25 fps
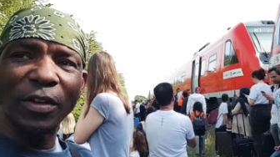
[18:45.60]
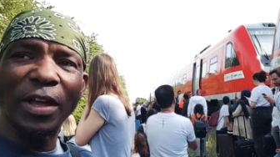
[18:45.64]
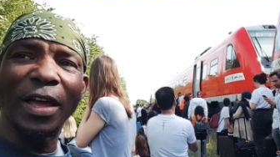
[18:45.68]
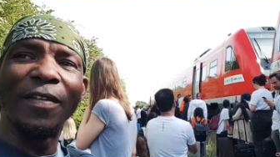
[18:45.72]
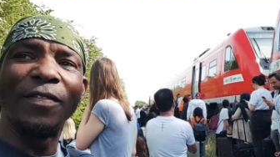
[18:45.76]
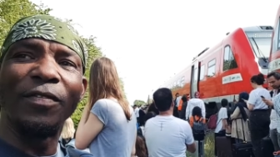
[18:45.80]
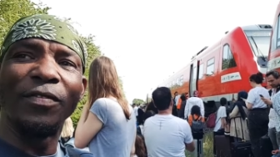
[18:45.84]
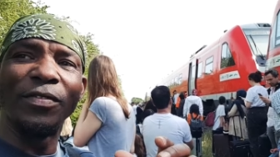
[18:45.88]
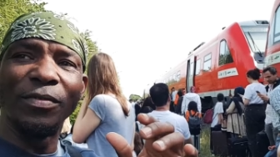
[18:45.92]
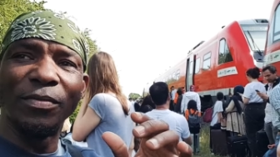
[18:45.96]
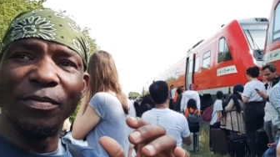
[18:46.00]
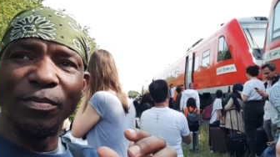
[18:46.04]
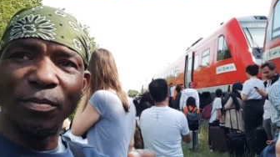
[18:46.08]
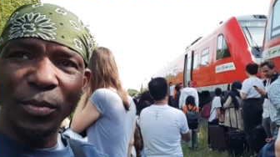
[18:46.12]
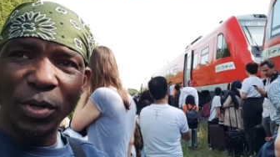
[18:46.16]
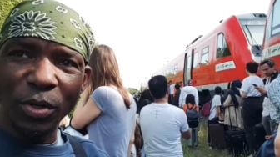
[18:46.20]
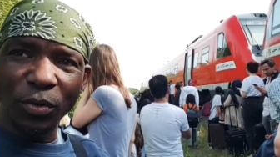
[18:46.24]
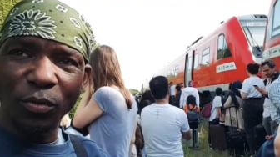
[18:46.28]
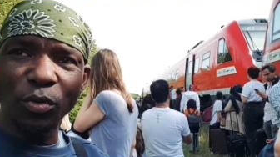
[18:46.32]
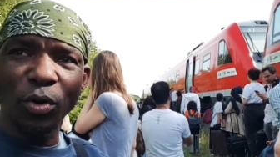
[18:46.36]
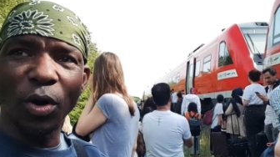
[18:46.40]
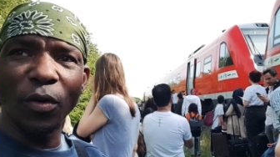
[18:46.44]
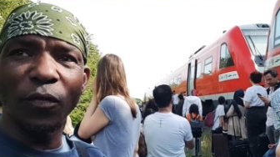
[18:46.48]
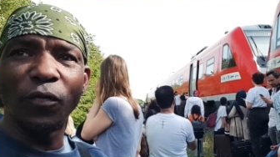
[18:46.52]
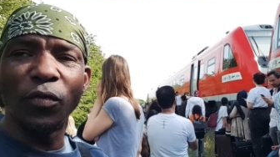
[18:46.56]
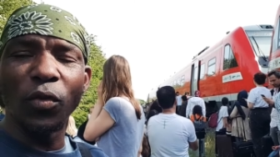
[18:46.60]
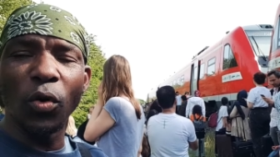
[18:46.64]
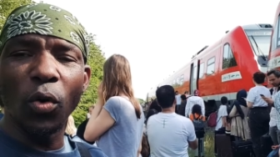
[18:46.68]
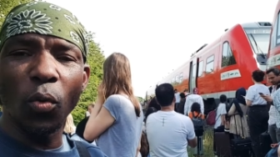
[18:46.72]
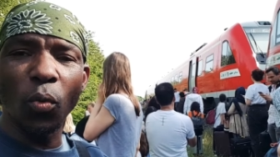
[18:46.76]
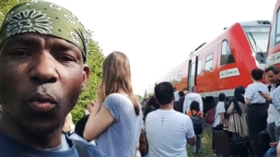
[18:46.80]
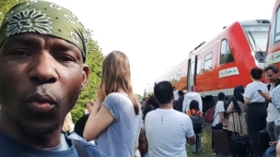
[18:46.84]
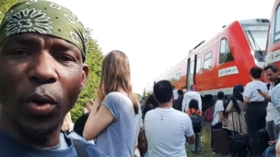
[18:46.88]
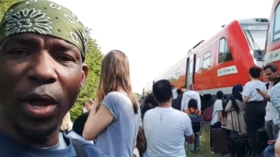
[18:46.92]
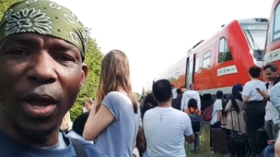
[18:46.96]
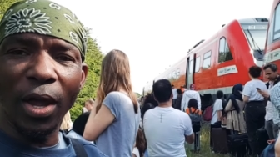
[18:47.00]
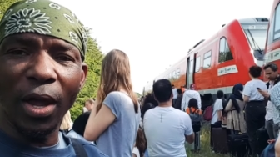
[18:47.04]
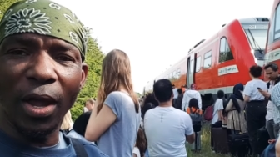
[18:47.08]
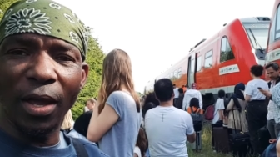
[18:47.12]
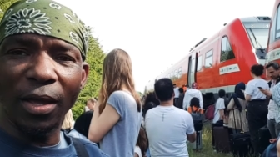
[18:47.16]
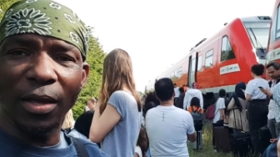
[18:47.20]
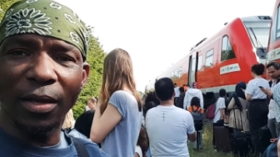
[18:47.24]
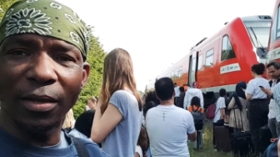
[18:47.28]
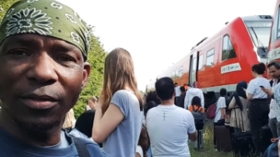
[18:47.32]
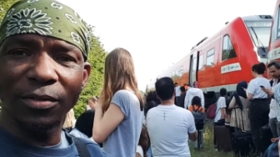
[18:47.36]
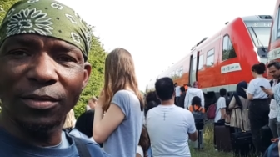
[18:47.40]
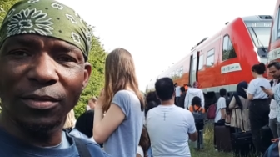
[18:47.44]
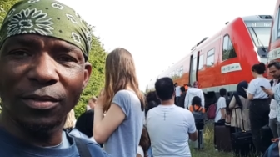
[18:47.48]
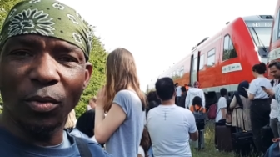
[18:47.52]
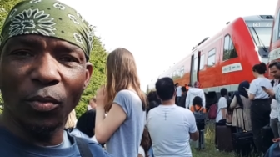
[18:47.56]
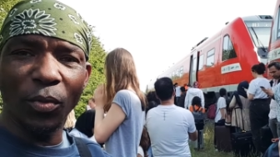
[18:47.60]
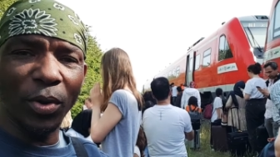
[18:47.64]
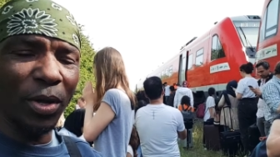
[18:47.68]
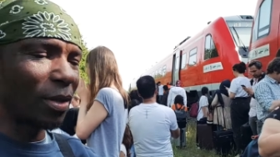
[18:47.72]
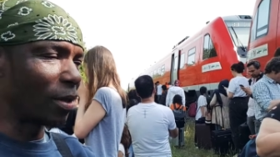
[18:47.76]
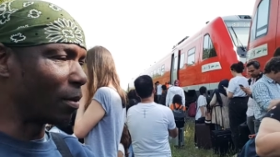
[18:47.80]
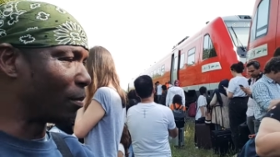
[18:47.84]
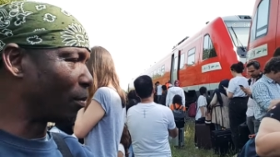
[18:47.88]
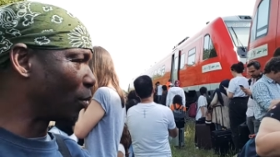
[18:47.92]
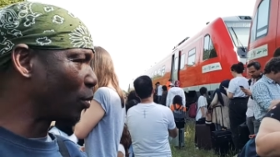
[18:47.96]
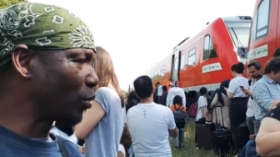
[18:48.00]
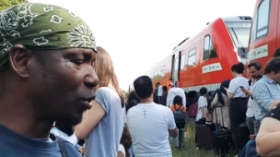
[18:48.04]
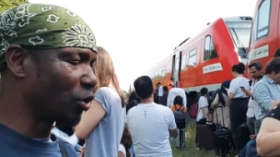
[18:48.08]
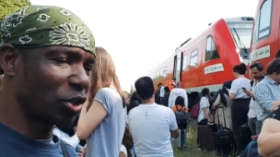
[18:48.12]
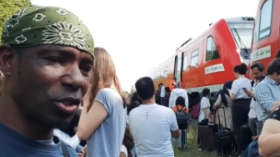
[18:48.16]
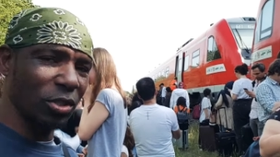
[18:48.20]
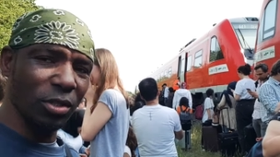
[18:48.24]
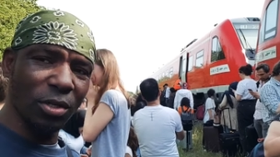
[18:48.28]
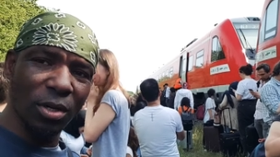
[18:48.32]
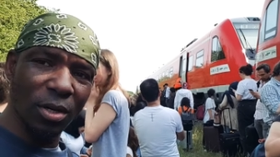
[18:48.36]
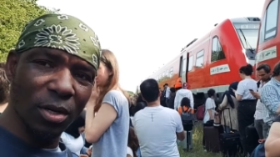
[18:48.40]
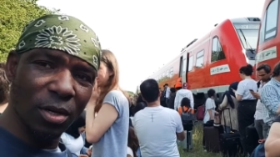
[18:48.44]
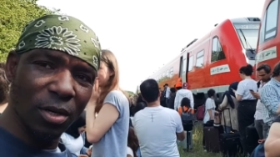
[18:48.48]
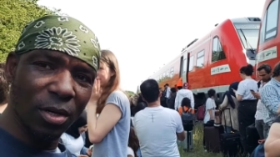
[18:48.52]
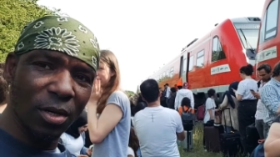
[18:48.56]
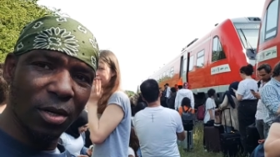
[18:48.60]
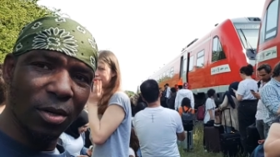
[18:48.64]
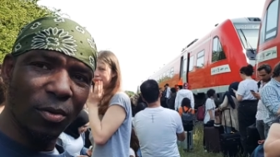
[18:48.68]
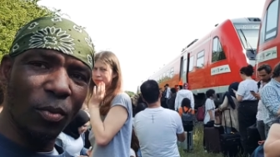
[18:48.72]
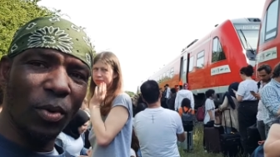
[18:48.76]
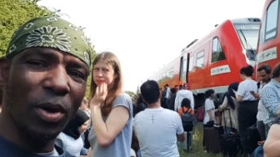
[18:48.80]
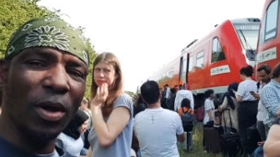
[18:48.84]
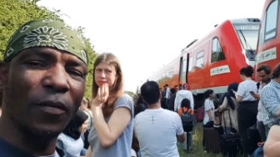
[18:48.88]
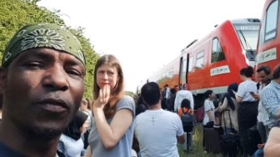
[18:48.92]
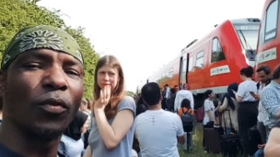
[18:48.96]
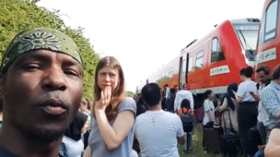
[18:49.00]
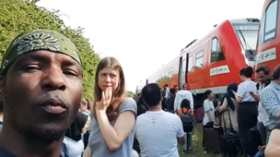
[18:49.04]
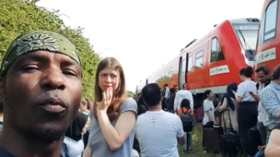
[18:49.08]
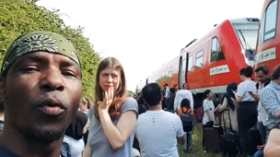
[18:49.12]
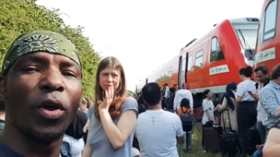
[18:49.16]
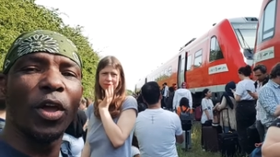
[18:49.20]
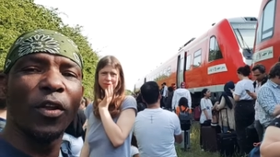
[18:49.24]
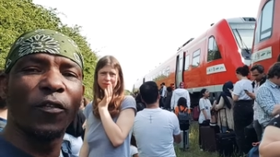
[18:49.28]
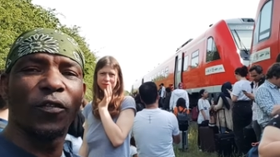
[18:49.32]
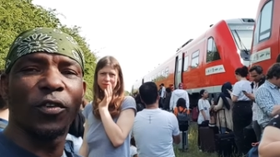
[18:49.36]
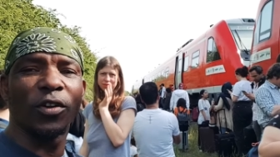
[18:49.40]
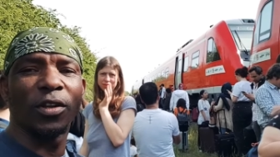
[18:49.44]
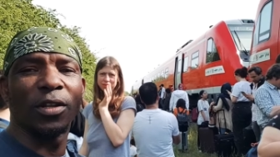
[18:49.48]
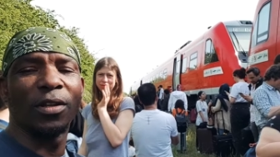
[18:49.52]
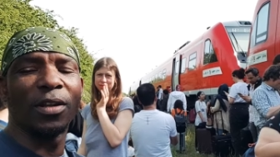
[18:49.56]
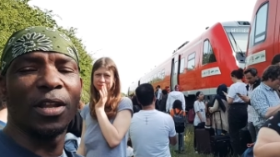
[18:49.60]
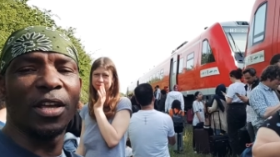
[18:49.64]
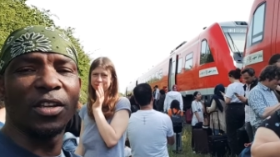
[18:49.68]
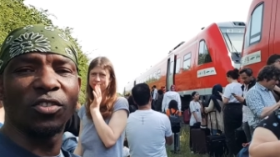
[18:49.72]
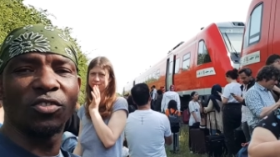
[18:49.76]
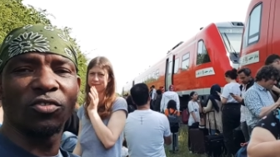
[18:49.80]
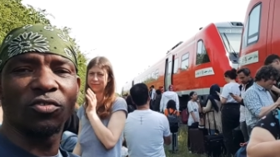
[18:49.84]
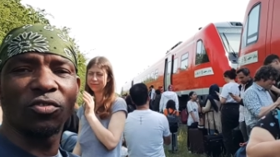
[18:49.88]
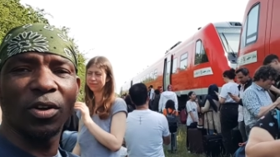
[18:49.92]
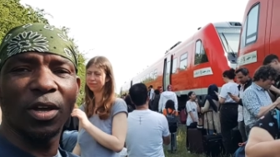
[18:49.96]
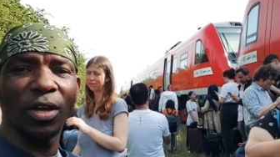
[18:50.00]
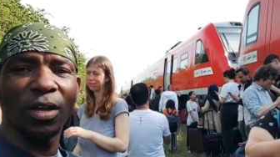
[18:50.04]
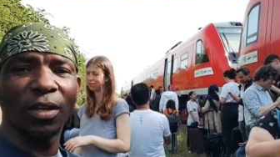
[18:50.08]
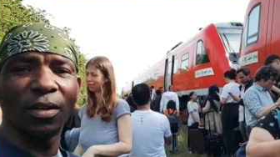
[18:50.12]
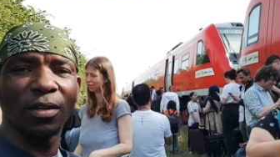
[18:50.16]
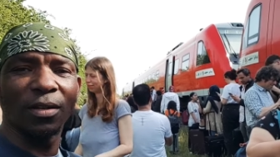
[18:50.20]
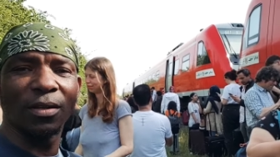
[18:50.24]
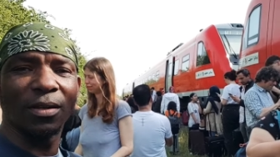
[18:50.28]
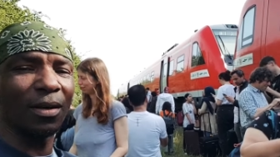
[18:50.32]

in the middle of nowhere somewhere in the bush here we have to wait for the next train